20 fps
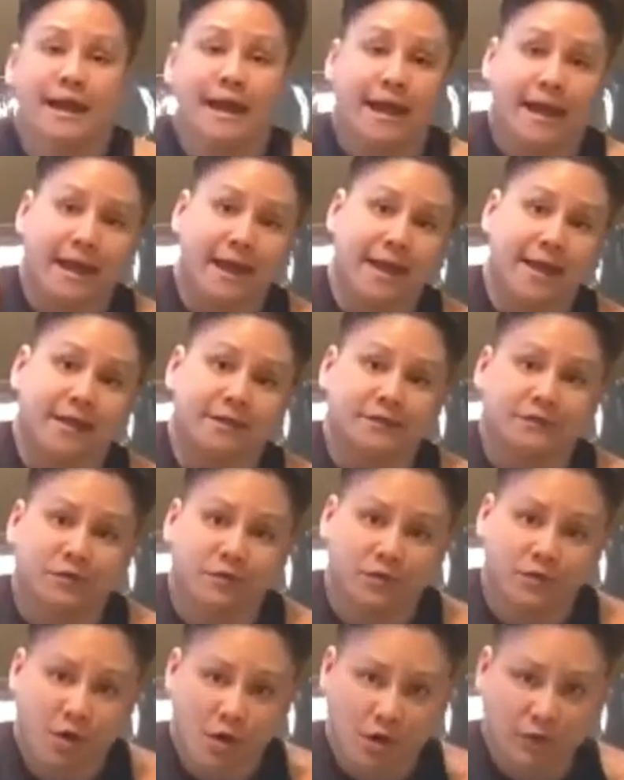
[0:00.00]
And you
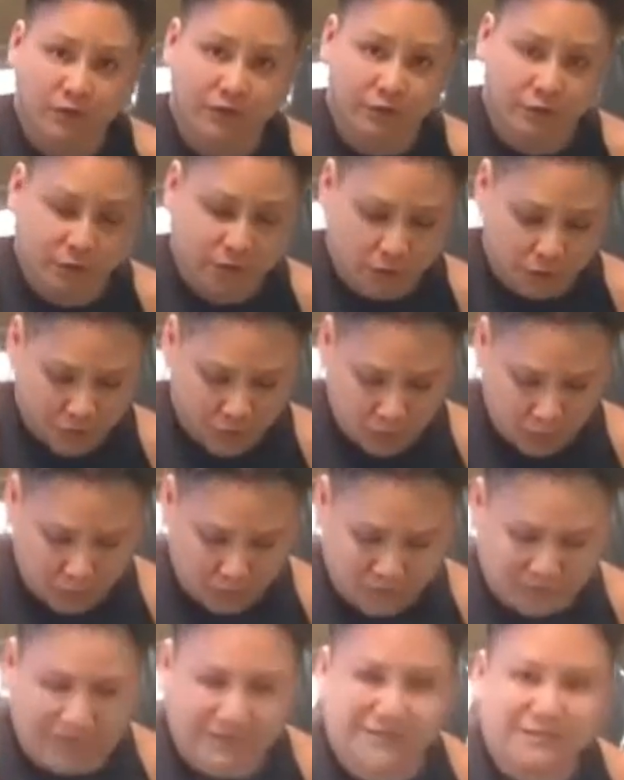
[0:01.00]
can also
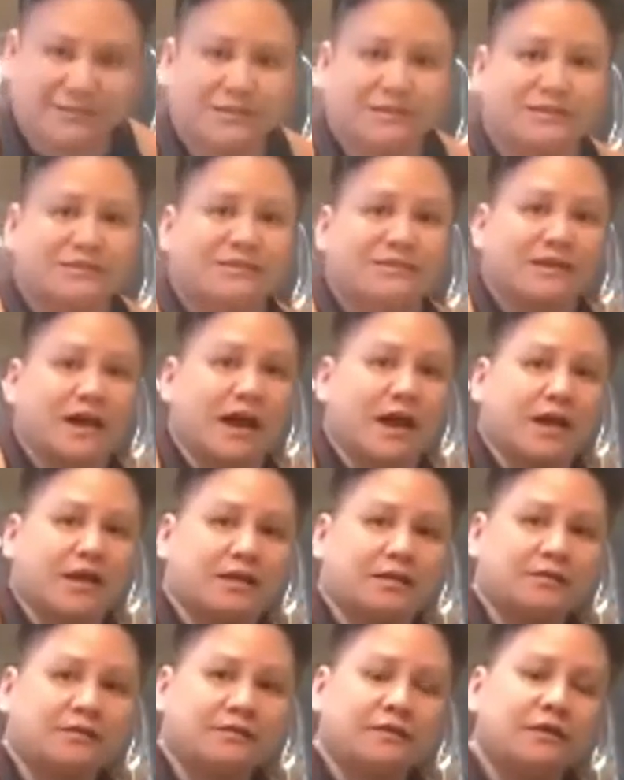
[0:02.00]
release the
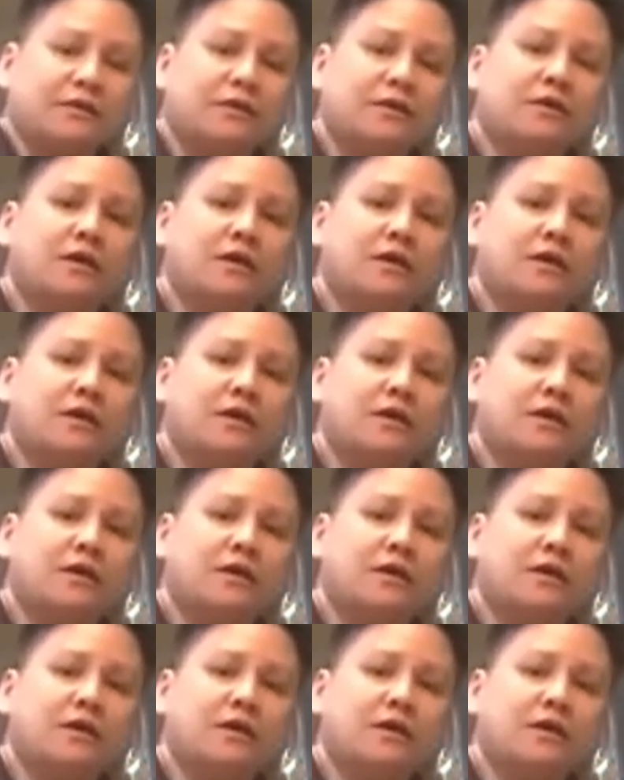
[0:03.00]
sides